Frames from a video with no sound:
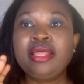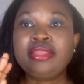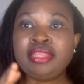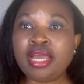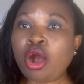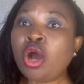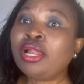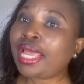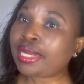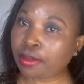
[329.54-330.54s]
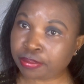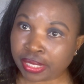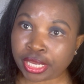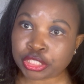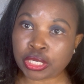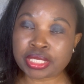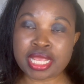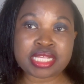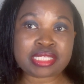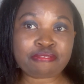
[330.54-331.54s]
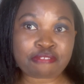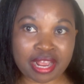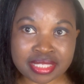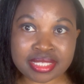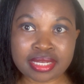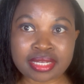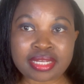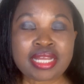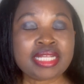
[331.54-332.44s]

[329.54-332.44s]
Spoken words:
the online application is faster